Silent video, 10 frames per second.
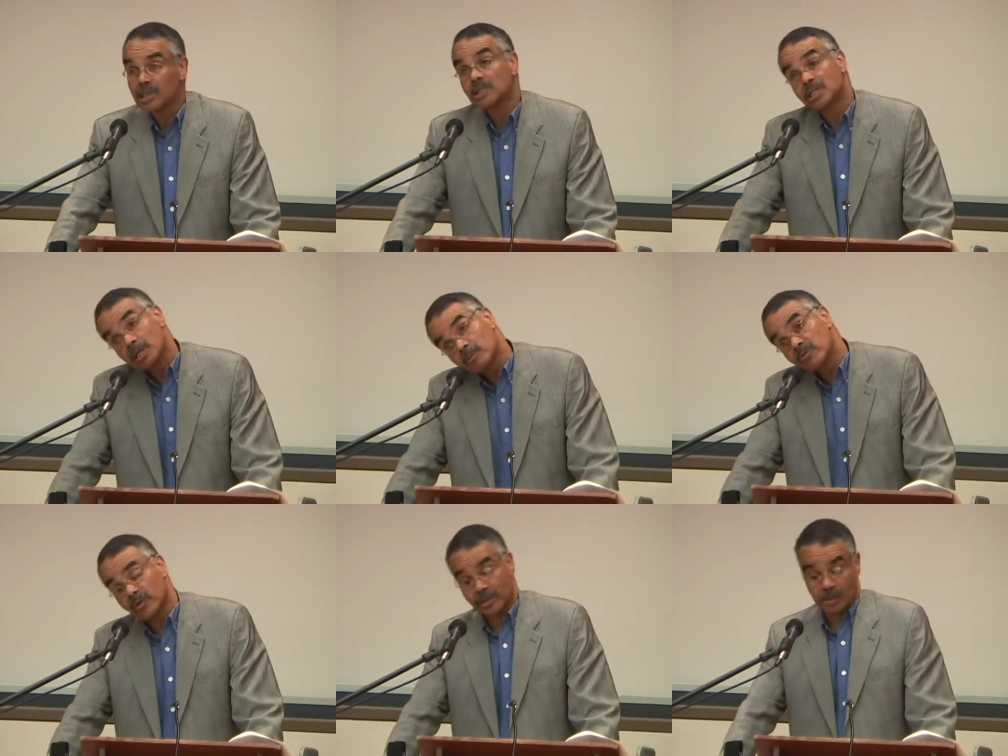Some
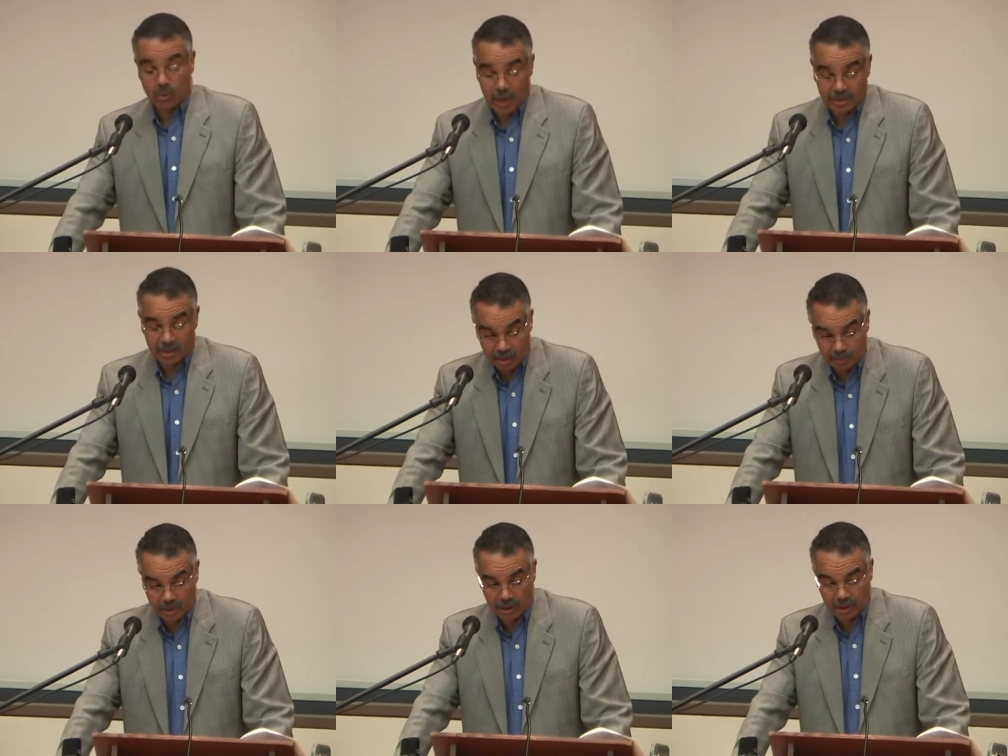of it, quite
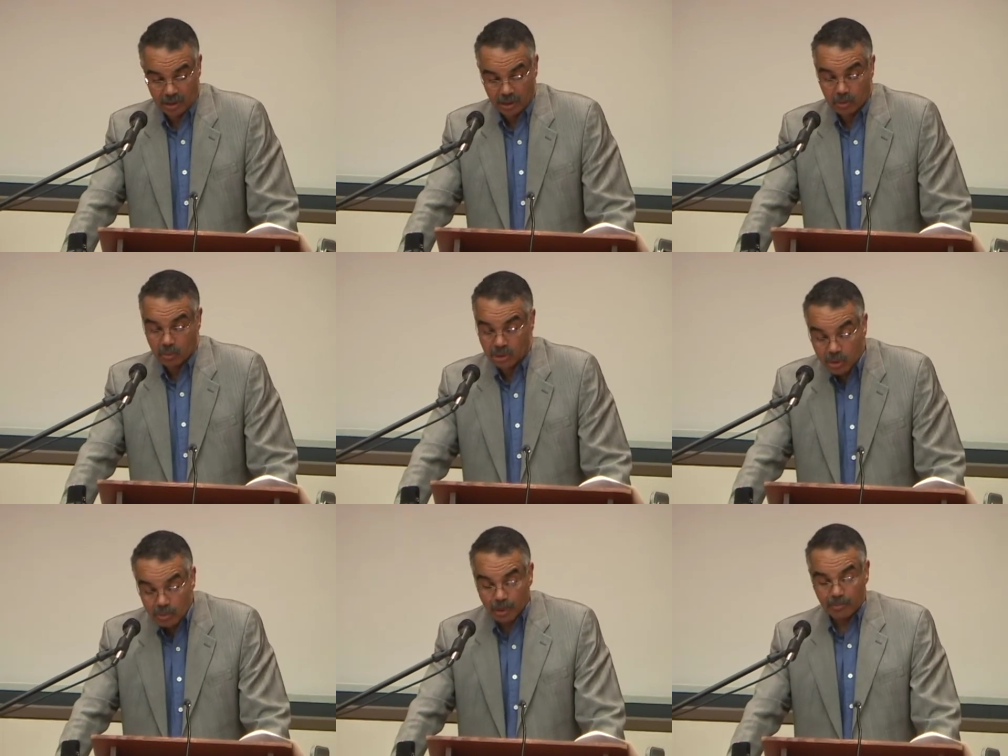simply, was
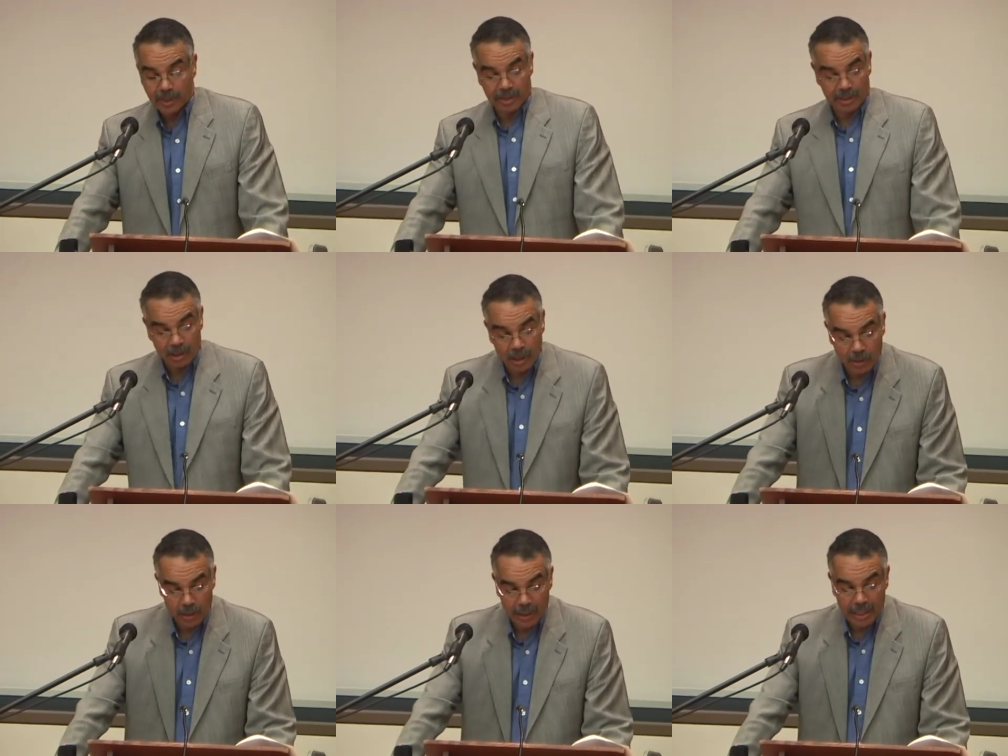human picadillo
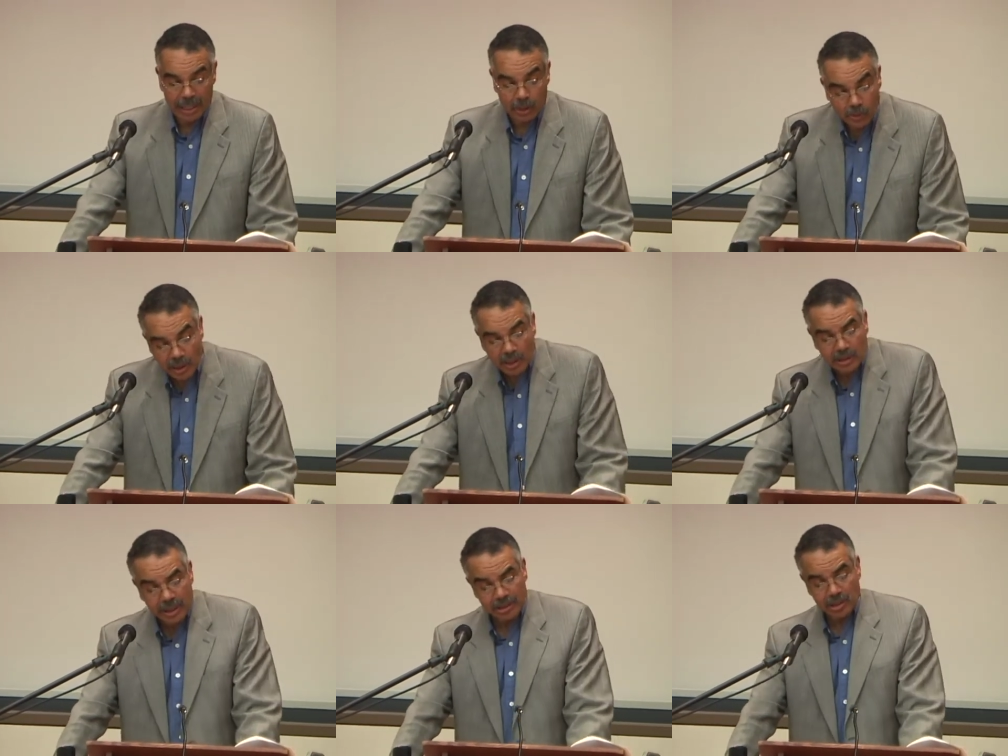and the
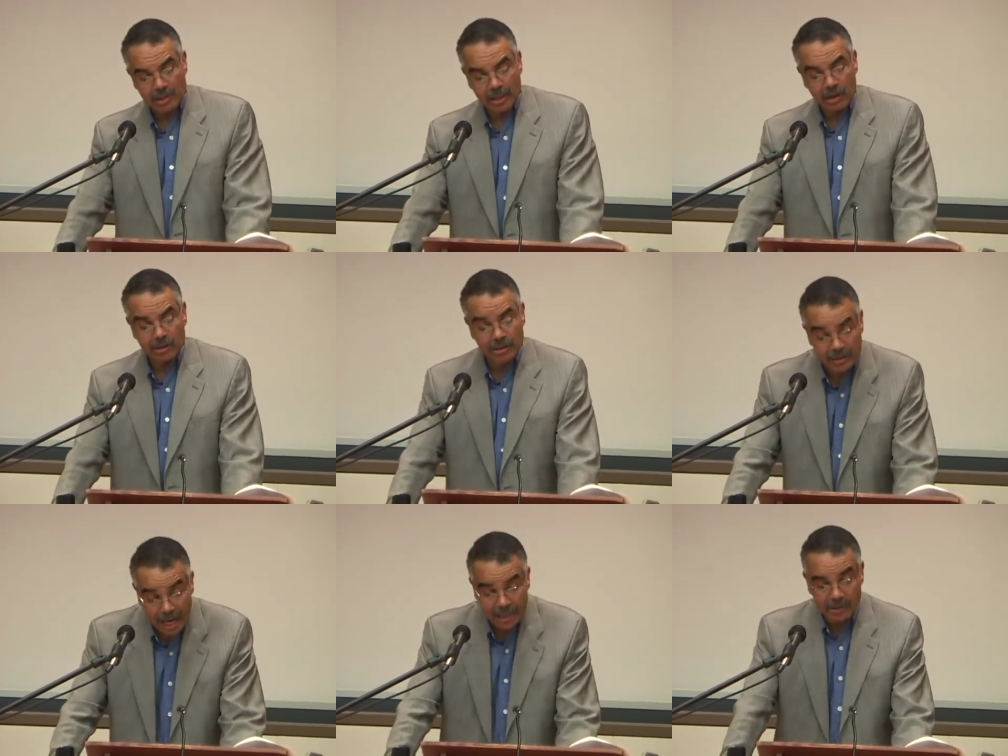realization that our
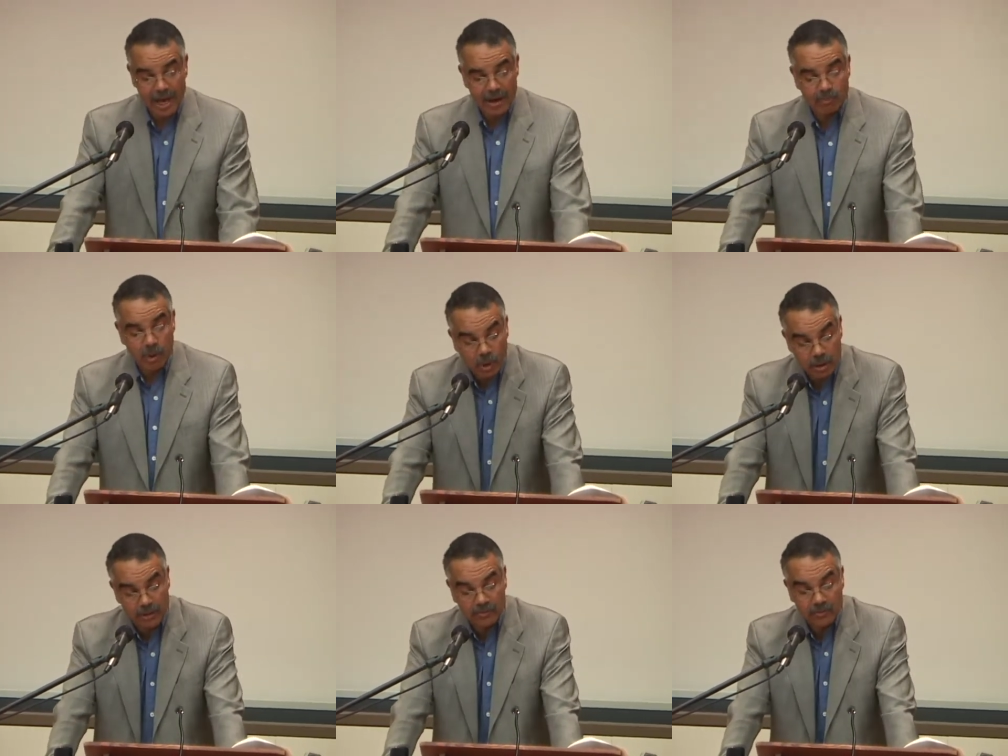desire to have Paul
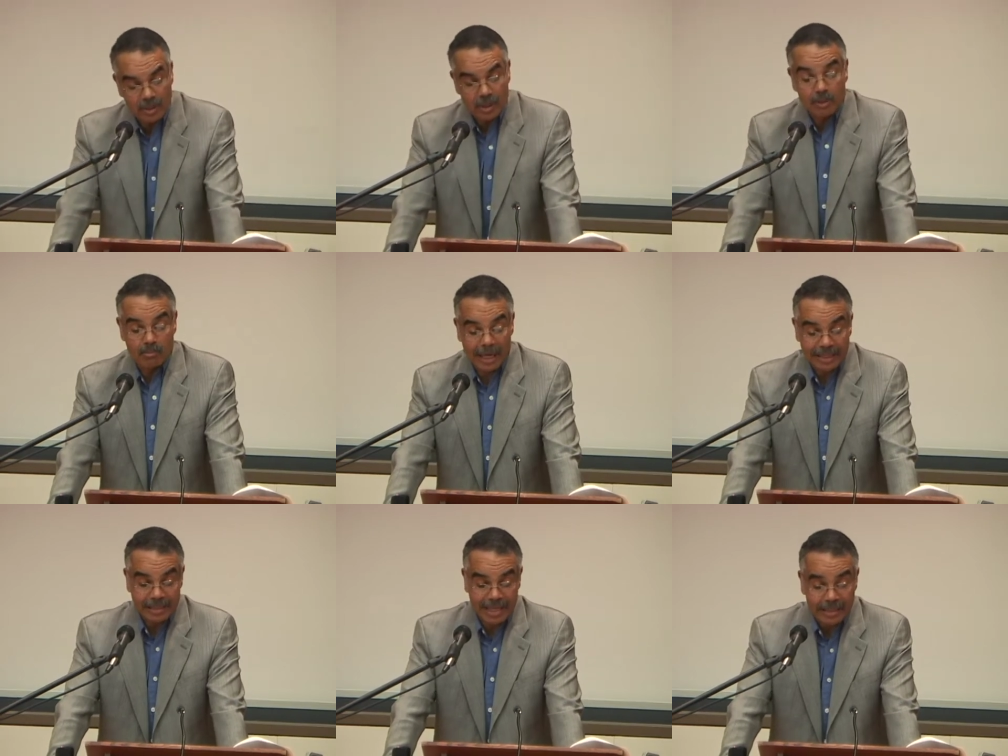live might
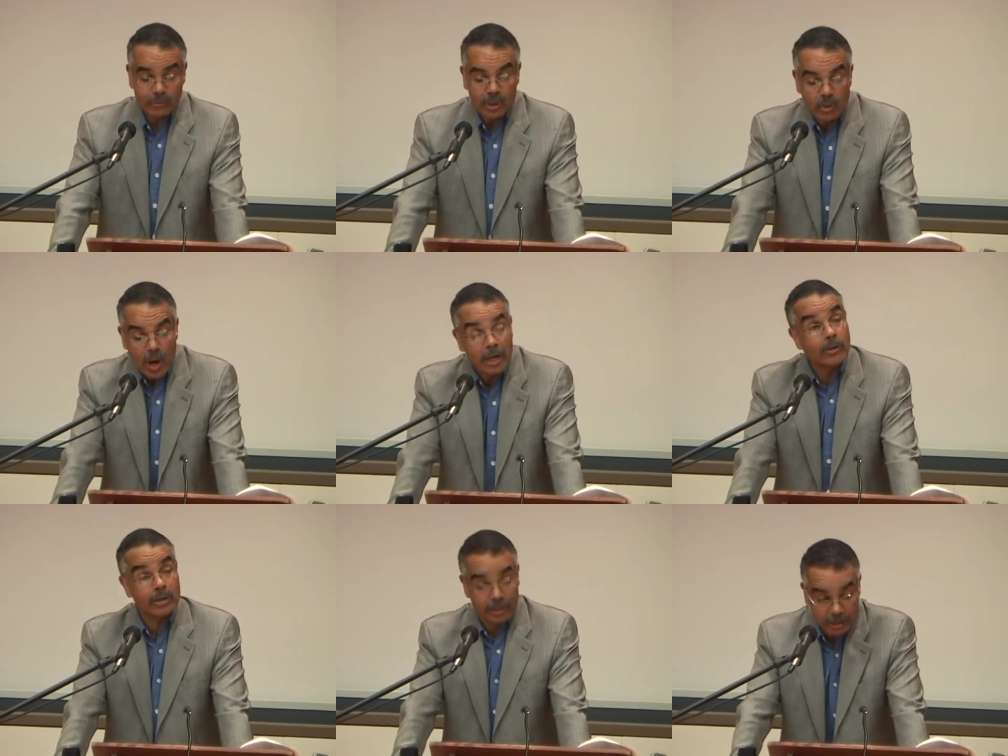yet require
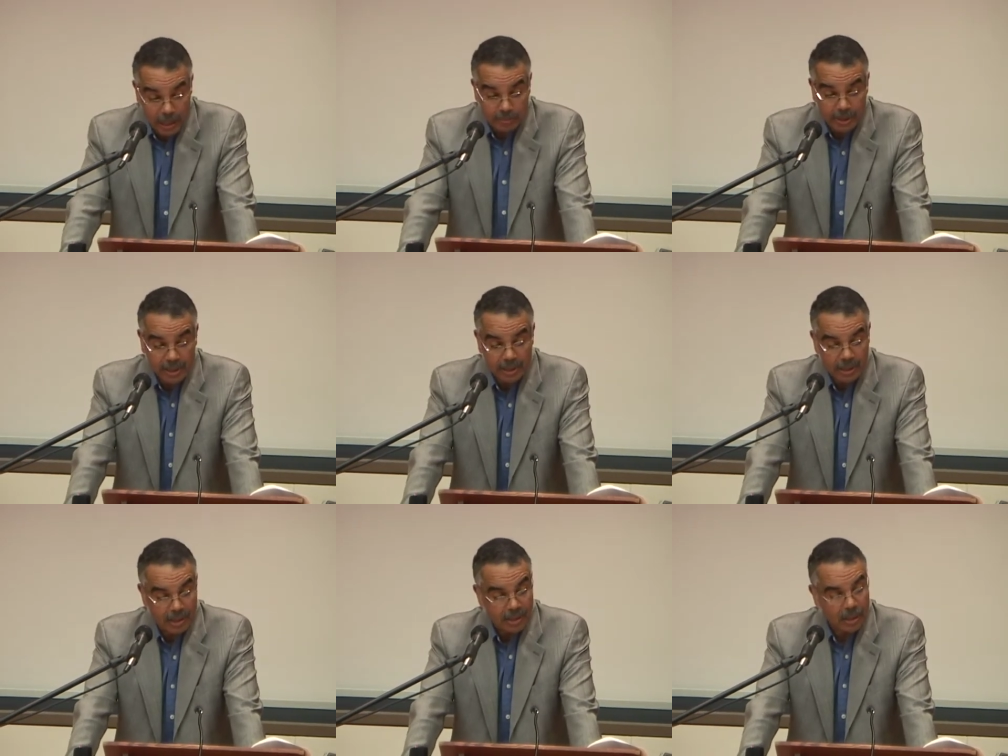an alembic
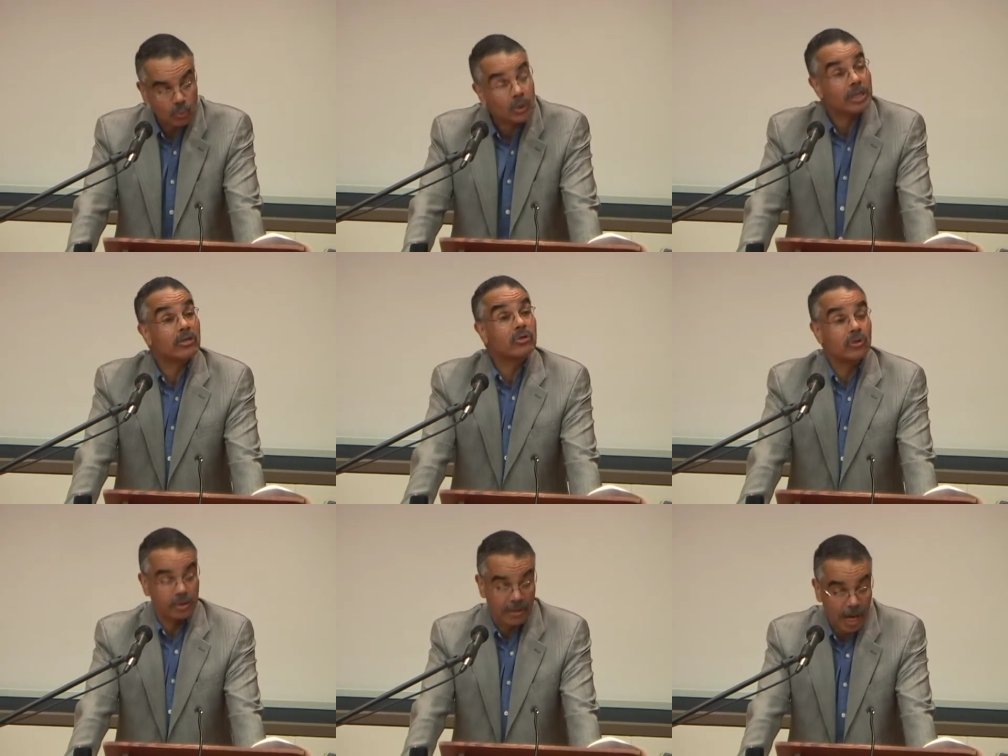that we
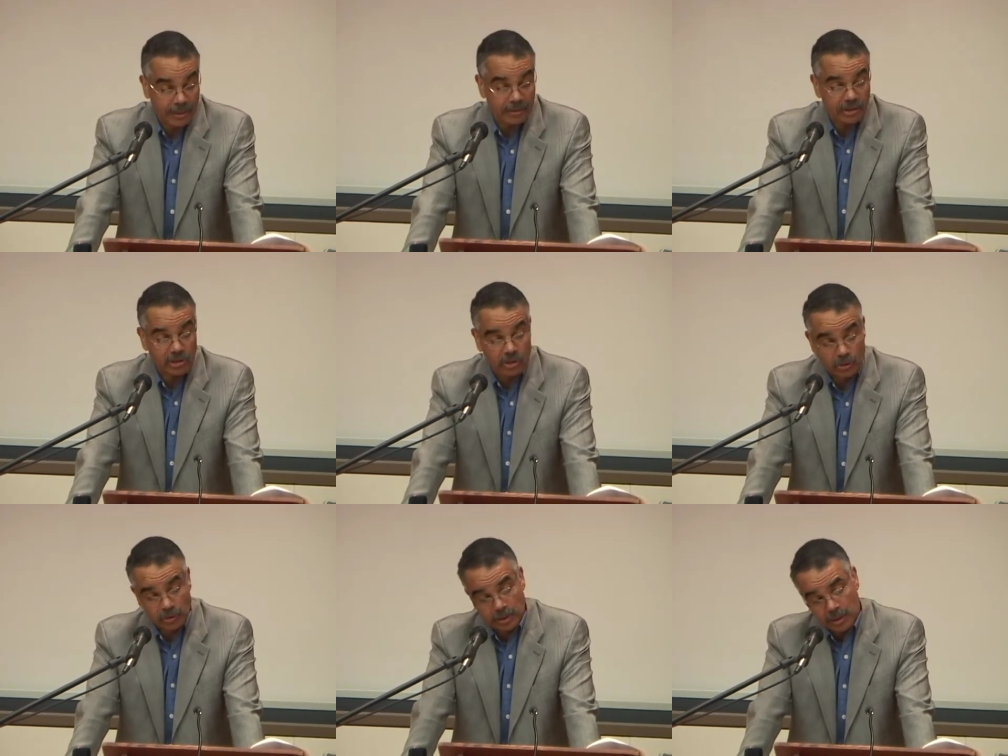could not discern.